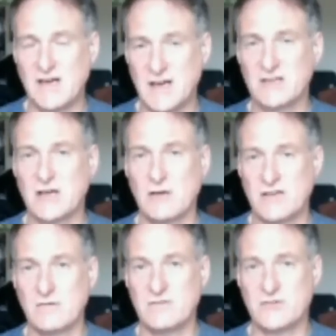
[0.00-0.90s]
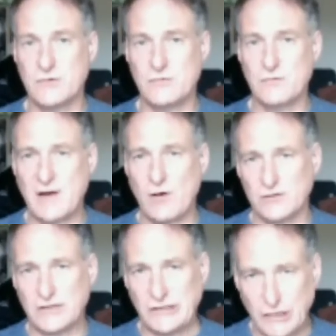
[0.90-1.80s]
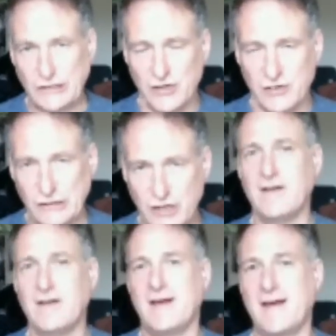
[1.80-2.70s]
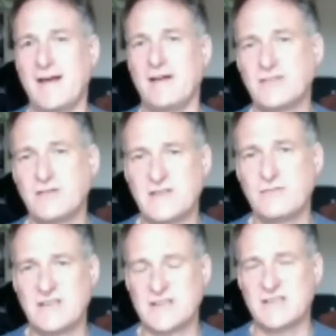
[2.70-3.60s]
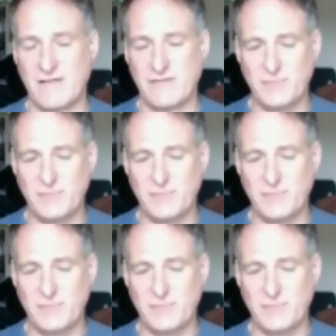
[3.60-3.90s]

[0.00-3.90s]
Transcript: So do get on and learn how to do this stuff,